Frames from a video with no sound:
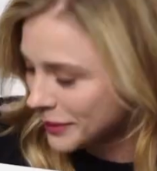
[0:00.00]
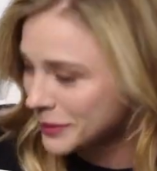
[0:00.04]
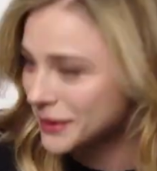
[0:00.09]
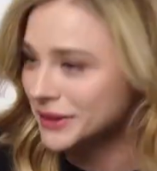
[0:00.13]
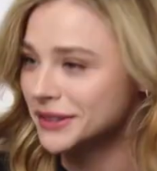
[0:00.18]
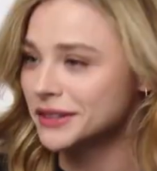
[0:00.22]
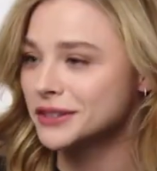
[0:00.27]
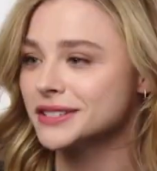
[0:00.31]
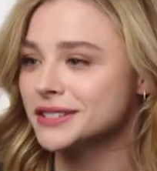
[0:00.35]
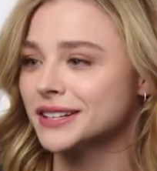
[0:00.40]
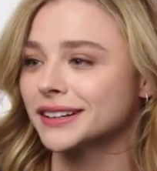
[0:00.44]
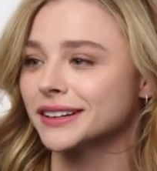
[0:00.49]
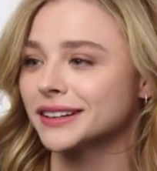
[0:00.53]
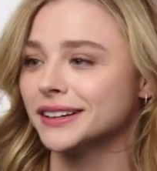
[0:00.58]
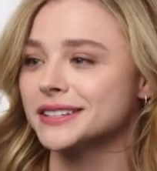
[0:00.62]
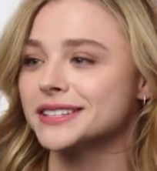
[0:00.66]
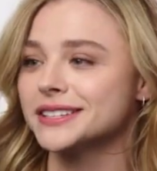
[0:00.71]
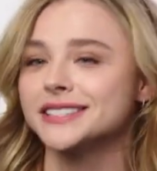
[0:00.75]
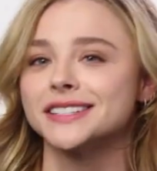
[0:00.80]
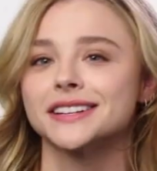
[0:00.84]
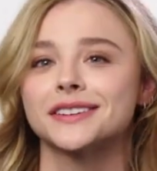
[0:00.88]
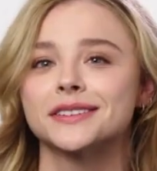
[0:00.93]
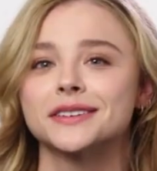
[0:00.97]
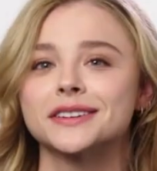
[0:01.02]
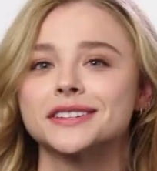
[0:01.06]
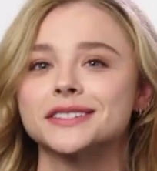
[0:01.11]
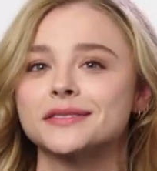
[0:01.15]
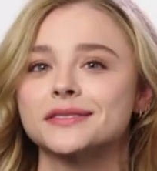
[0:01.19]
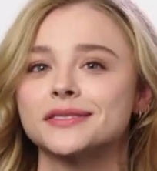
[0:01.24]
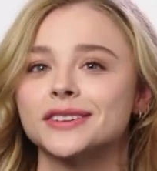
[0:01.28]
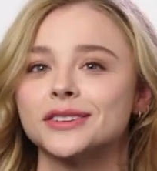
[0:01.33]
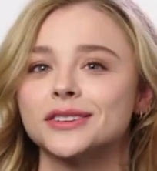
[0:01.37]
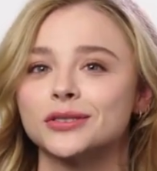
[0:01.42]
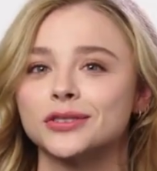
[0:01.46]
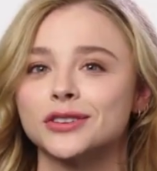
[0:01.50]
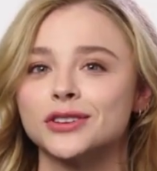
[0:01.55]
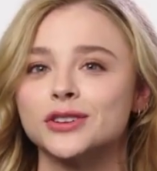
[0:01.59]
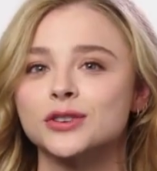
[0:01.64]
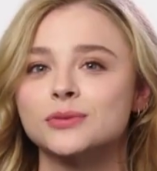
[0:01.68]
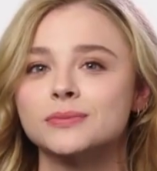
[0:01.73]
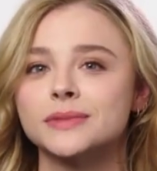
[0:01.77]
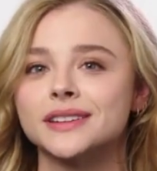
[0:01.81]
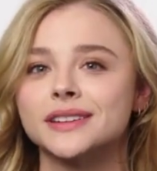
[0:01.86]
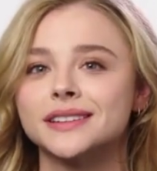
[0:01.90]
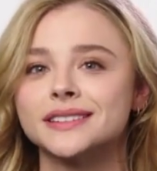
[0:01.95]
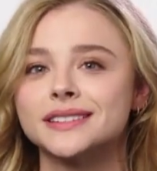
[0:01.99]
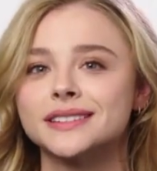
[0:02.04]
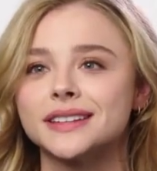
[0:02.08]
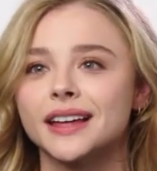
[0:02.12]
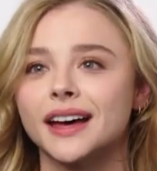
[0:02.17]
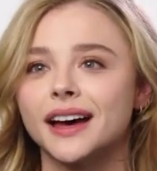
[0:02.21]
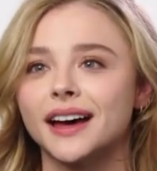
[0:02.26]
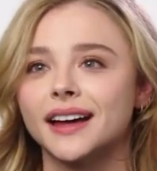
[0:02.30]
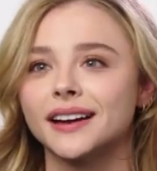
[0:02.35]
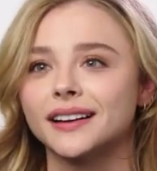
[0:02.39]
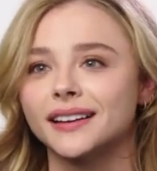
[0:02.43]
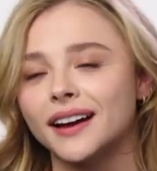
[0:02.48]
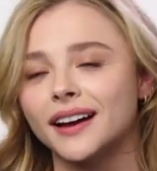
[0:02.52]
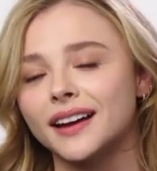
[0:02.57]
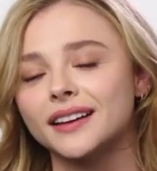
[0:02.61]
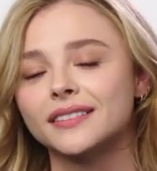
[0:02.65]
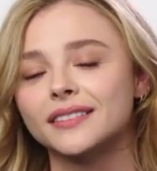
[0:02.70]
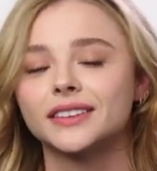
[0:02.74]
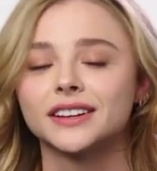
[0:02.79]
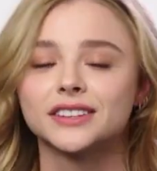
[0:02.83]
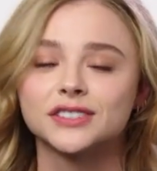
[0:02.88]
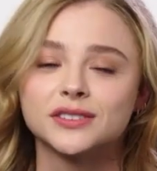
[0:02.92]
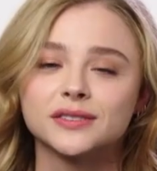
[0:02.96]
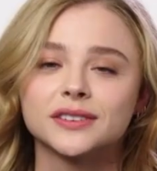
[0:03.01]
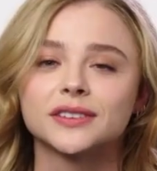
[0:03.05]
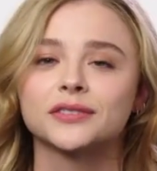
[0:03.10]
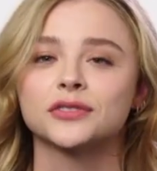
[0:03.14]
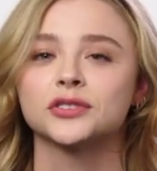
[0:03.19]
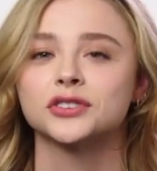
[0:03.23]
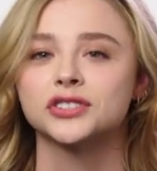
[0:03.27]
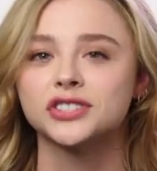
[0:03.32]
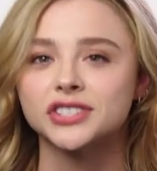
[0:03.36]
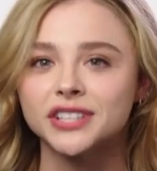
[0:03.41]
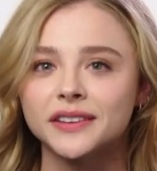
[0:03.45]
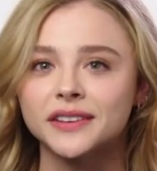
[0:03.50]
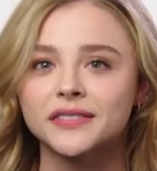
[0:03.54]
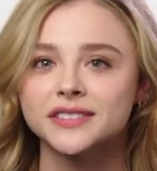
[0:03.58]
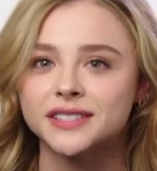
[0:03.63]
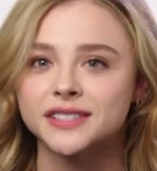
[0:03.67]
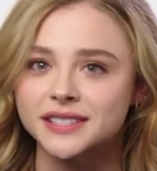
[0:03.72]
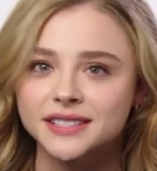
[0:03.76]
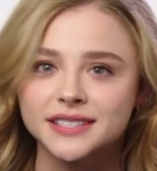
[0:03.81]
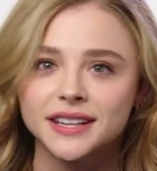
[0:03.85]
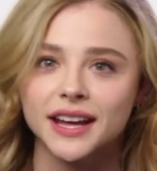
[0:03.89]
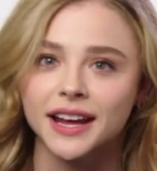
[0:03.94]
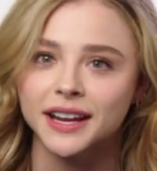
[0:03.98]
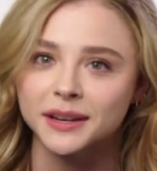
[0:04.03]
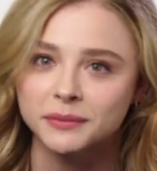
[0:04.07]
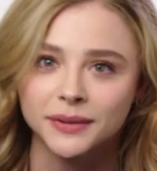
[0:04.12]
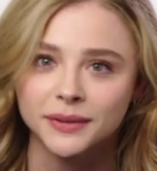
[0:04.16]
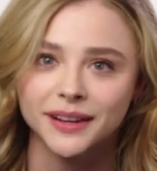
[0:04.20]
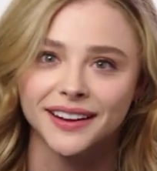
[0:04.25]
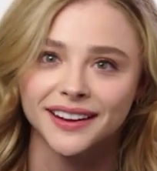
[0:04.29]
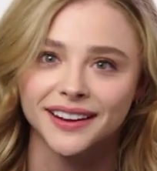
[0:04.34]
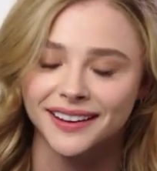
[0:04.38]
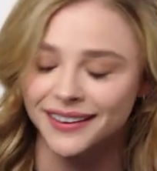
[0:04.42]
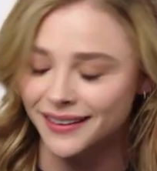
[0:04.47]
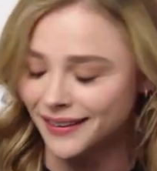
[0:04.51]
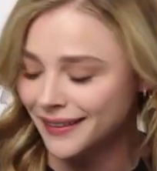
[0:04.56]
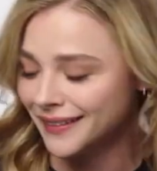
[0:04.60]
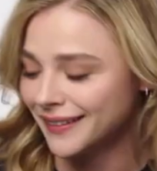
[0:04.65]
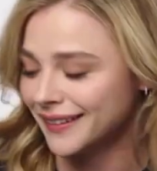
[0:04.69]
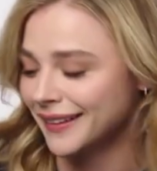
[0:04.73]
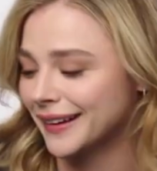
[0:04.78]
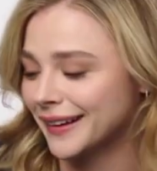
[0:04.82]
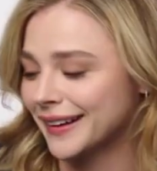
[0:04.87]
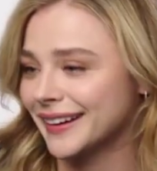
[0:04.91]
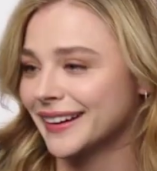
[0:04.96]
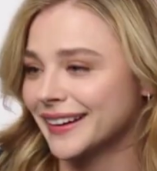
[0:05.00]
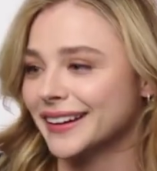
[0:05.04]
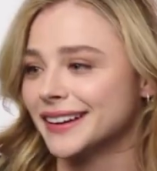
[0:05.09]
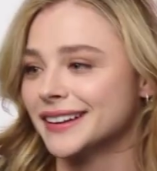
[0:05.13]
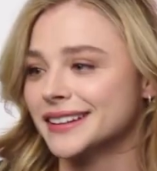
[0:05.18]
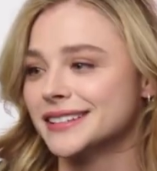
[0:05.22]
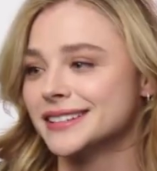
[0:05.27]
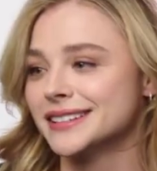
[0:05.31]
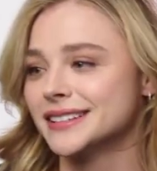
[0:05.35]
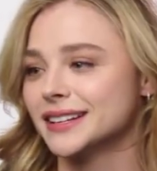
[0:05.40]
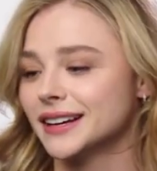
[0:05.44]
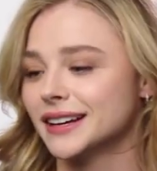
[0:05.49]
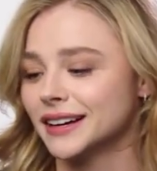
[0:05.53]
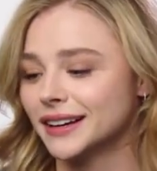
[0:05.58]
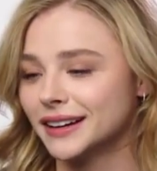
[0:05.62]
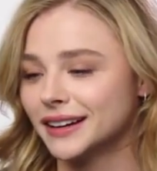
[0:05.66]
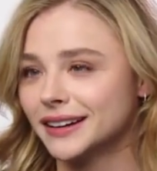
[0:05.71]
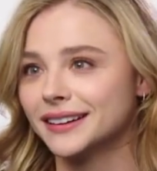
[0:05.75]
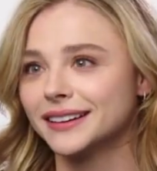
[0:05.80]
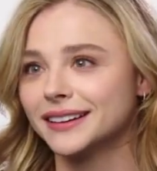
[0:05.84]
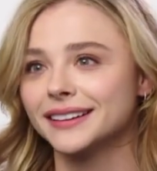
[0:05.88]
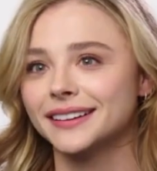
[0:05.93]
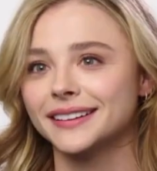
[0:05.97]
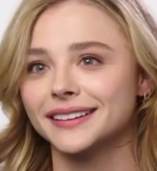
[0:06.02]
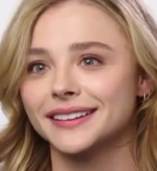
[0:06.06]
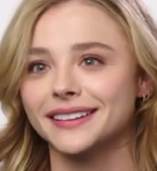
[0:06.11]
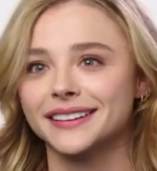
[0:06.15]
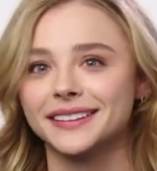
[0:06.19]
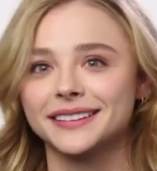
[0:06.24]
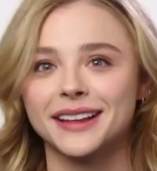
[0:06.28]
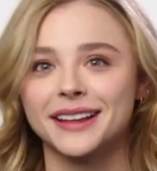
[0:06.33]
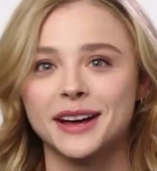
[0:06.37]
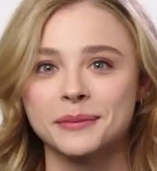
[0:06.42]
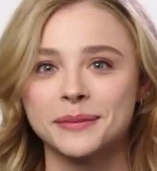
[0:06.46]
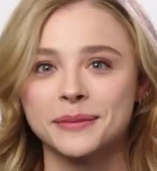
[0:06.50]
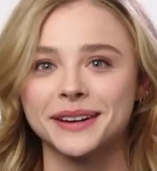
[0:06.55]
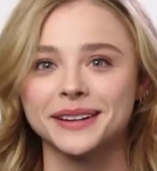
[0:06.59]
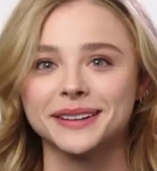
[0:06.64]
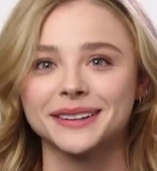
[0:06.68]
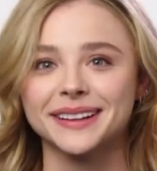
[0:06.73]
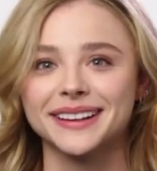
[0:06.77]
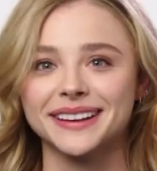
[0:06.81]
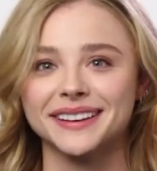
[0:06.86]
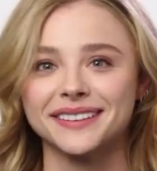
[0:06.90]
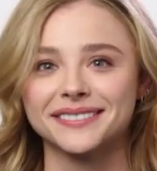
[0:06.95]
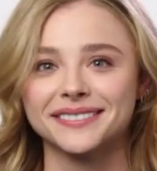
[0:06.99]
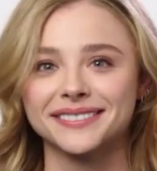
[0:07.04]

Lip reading: and there's like a series of little humans that kind of like do different shifts inside me, and allow me to live.